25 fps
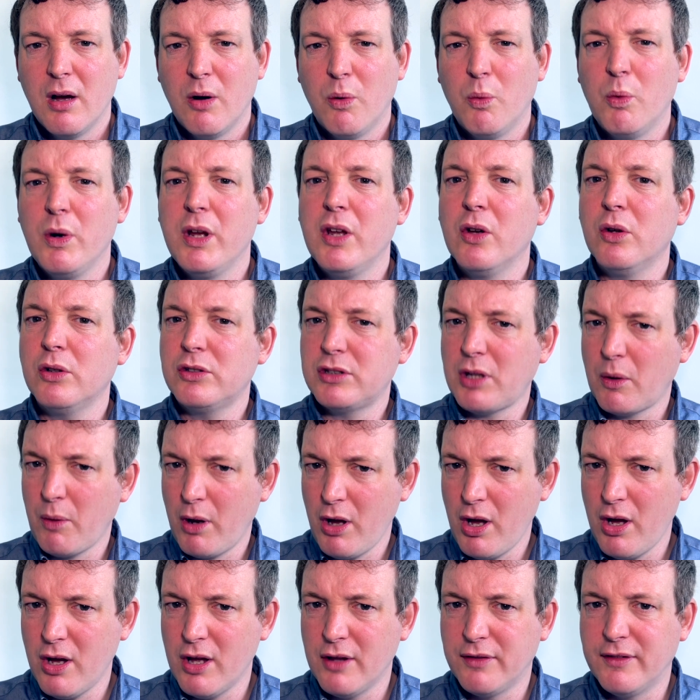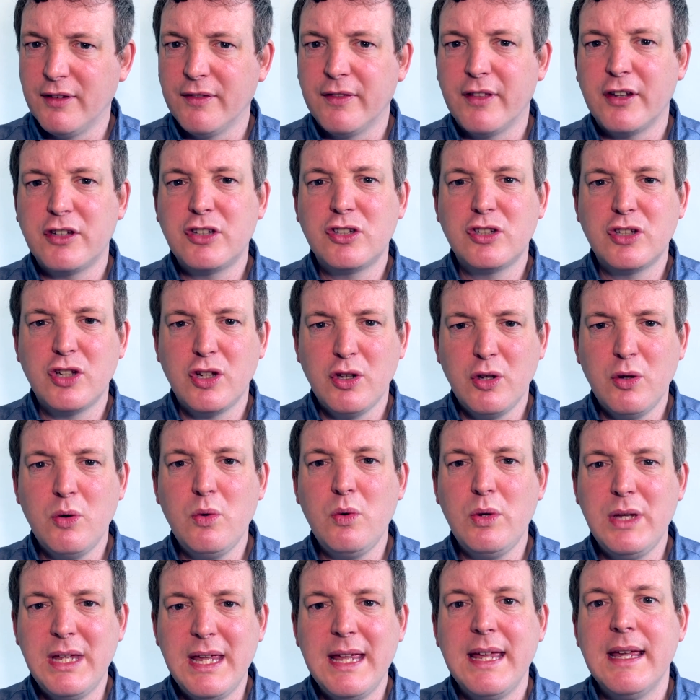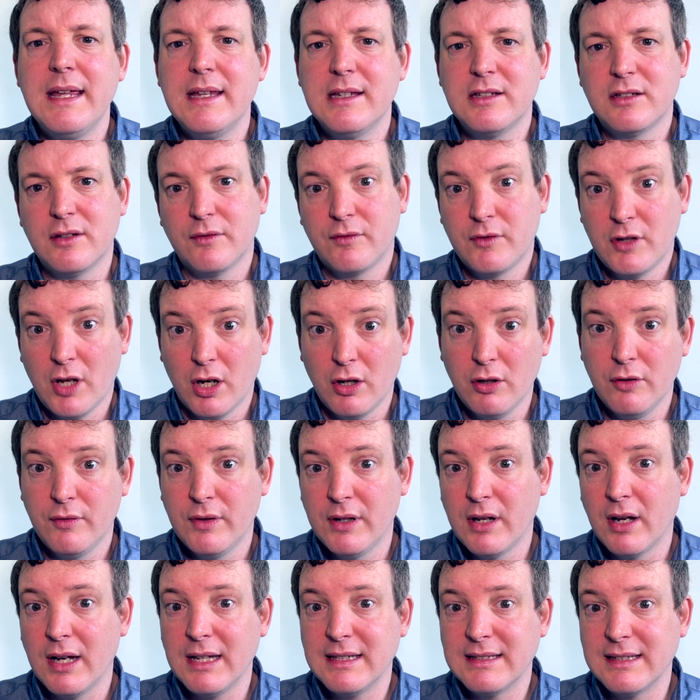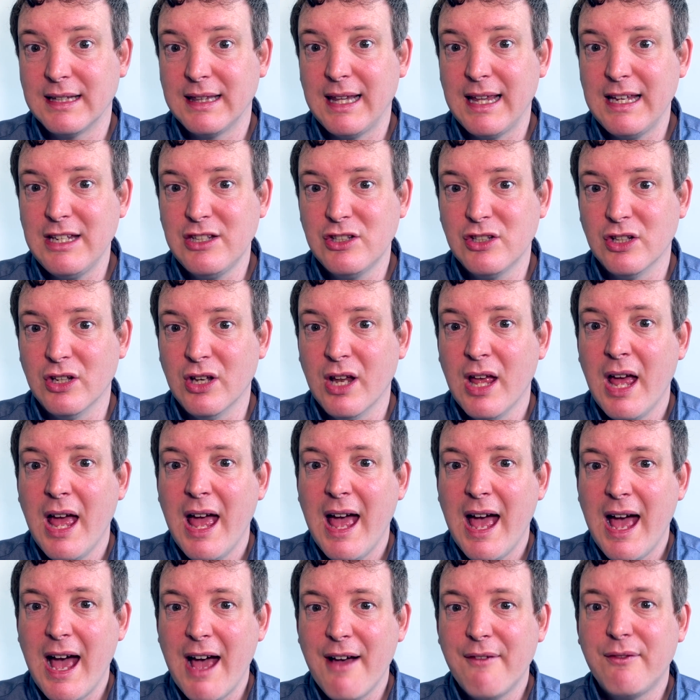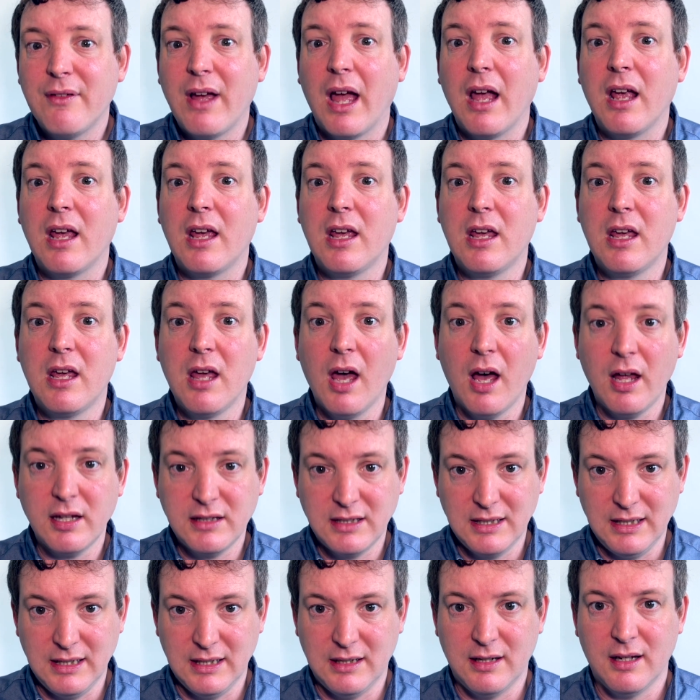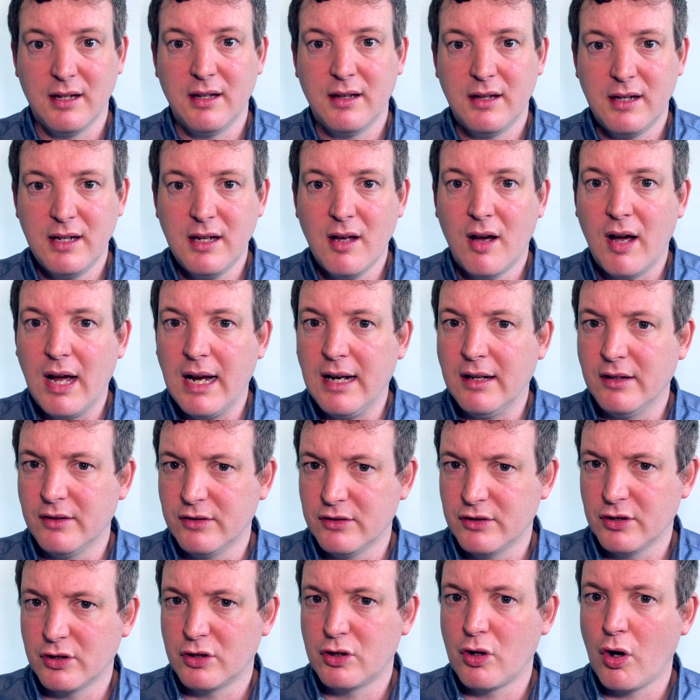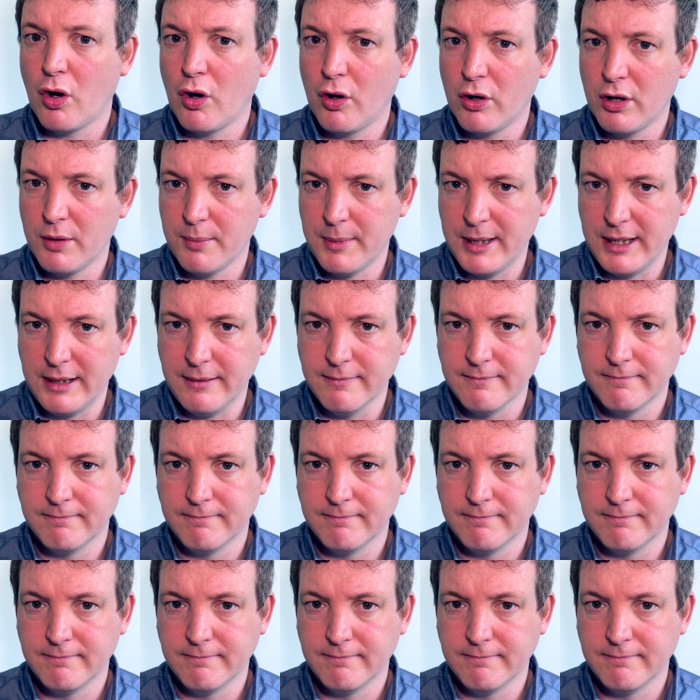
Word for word: We also heard that the 2 years of COVID isolation have gutted the island's economy.